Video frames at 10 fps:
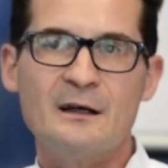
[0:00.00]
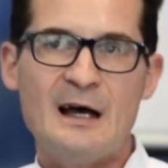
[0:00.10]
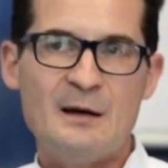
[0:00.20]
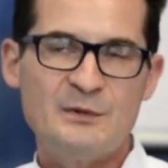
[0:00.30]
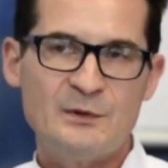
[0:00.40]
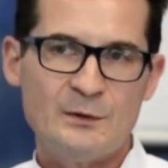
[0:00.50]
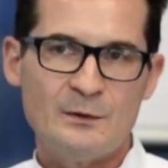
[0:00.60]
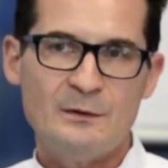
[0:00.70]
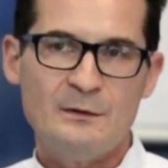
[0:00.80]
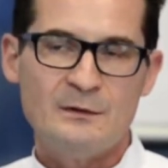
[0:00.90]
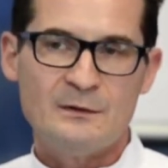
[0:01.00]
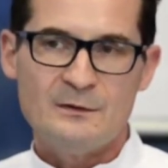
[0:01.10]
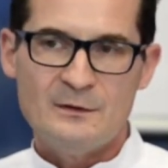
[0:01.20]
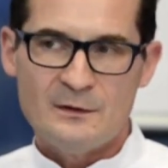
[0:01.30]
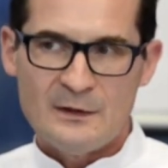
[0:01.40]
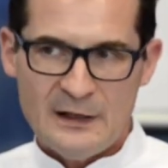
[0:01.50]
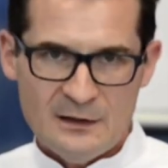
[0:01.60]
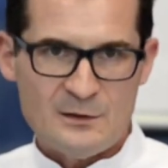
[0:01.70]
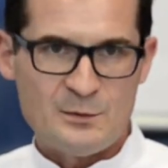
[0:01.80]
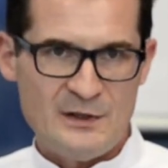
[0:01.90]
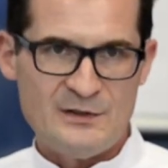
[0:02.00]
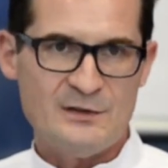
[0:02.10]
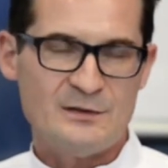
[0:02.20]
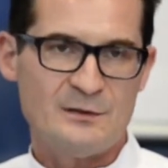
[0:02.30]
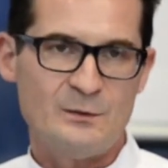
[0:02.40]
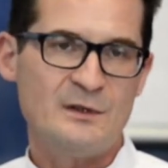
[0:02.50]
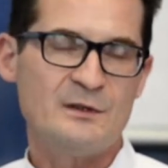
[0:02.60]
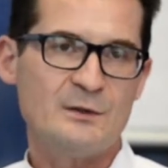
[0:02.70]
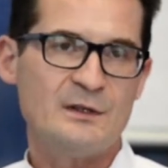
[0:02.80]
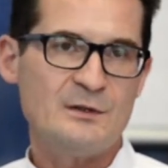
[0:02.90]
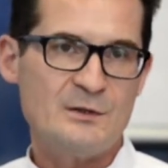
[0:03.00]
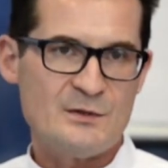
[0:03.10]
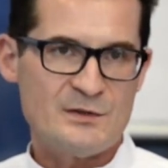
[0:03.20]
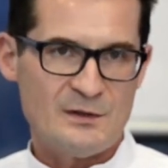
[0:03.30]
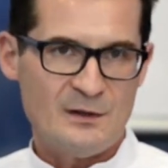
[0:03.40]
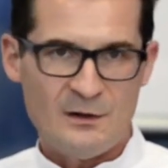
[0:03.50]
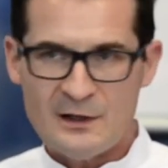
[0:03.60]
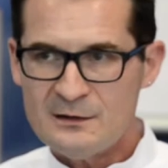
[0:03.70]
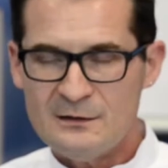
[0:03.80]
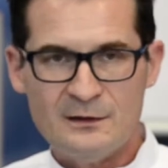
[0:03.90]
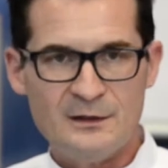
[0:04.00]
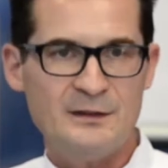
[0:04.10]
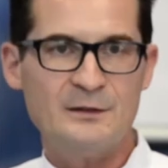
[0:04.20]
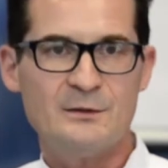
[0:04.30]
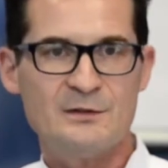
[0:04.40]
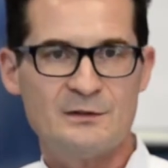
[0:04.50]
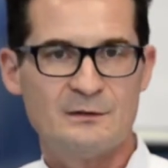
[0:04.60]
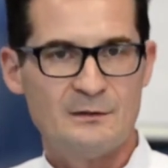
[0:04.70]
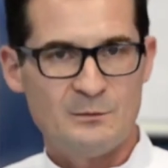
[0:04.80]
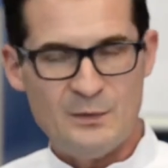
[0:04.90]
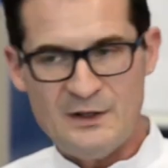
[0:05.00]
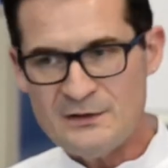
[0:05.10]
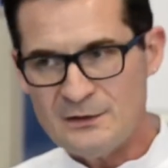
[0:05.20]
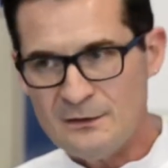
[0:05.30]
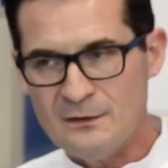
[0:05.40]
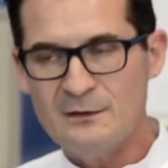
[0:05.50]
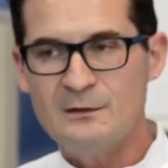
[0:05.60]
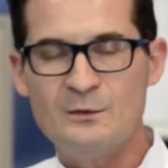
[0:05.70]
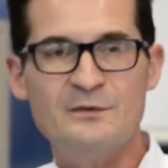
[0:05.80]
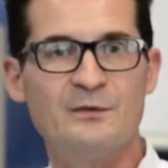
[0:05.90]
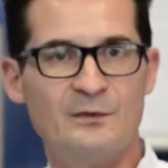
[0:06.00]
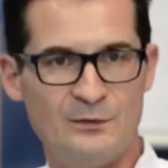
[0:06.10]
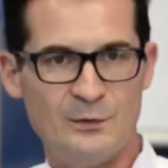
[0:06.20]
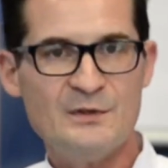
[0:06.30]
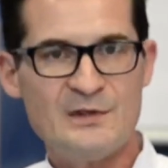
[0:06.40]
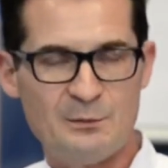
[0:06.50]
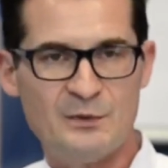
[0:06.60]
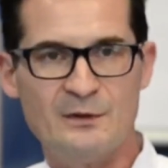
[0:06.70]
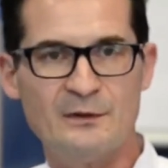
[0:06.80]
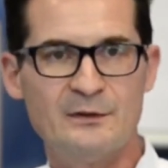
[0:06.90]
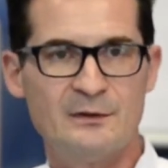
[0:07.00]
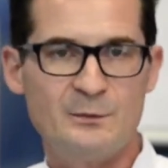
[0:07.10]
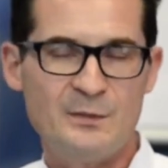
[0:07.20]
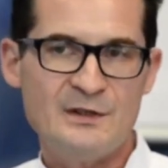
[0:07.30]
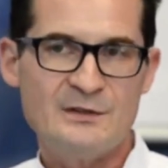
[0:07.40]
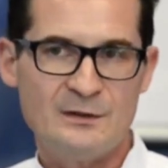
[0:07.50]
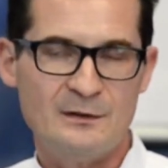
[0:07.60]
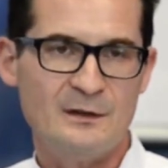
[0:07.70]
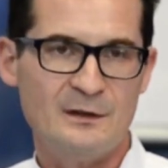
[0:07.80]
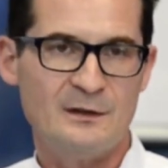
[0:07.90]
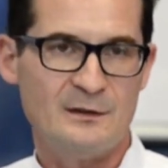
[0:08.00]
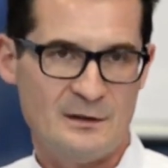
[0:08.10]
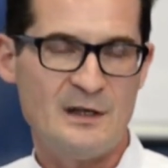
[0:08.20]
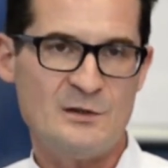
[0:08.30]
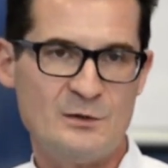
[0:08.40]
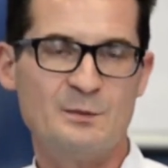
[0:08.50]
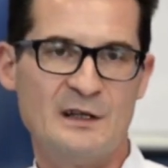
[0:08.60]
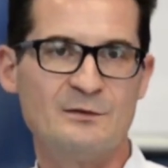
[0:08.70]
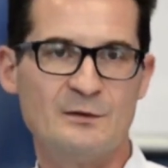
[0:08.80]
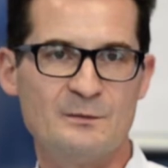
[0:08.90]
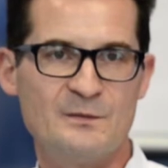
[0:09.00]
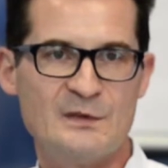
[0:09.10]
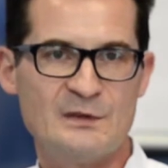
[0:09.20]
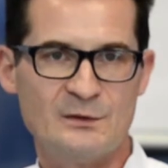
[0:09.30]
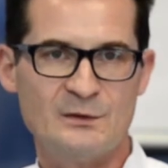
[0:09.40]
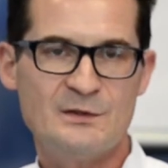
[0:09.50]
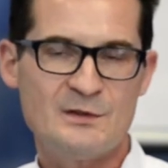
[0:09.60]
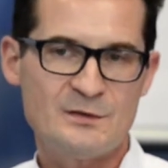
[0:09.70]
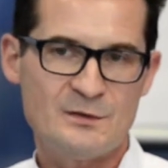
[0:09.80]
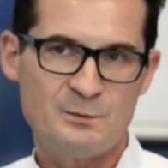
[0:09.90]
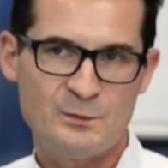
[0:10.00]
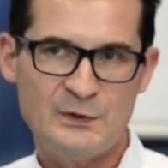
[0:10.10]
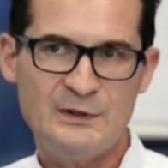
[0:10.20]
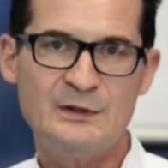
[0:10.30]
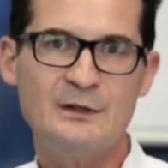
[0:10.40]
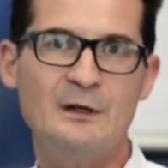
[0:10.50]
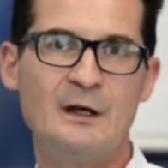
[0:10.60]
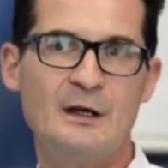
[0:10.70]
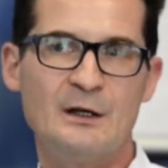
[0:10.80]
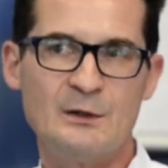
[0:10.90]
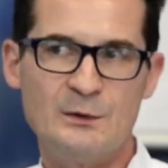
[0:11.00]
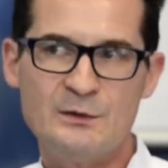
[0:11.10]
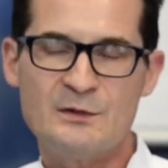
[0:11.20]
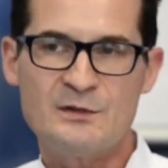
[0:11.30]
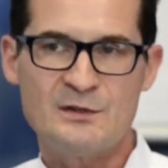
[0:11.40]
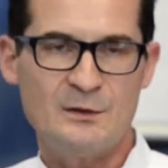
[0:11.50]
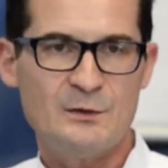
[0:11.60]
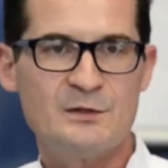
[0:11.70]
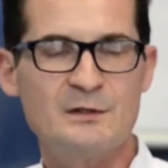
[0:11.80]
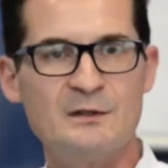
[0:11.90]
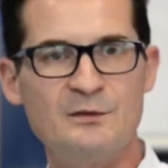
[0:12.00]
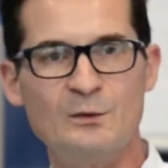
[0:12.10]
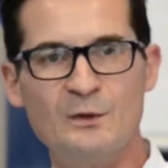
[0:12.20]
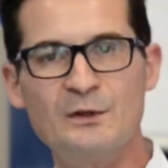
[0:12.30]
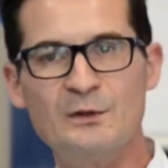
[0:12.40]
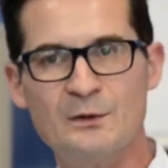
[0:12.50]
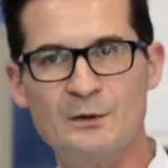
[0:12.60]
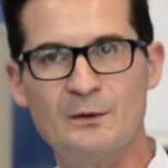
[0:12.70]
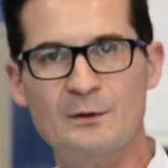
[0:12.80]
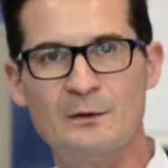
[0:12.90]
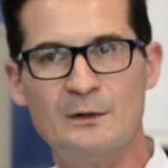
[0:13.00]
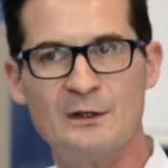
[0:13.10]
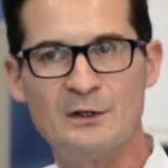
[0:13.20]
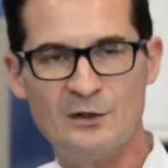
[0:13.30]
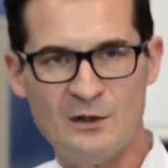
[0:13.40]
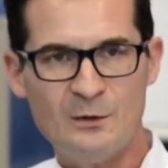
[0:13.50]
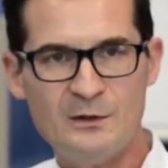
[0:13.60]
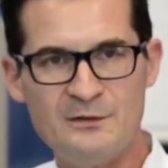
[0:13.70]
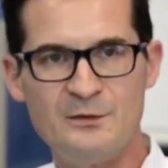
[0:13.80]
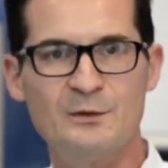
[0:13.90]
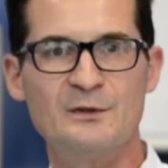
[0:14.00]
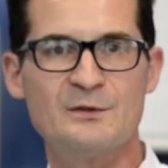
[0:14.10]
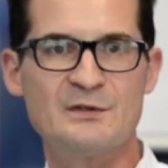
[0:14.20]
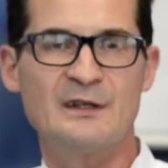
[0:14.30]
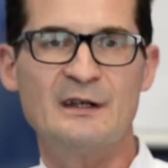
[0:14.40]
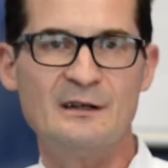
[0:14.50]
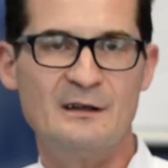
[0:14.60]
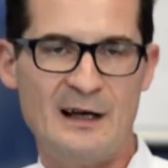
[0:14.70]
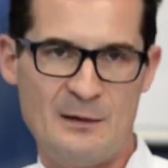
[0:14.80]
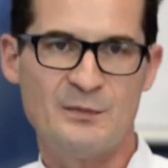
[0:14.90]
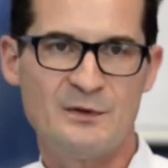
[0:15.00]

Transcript: up to enterprises where you can use Oracle on Linux based on with full support based on Azure platform. So this is pretty good solution if you want to grow, if you want to scale up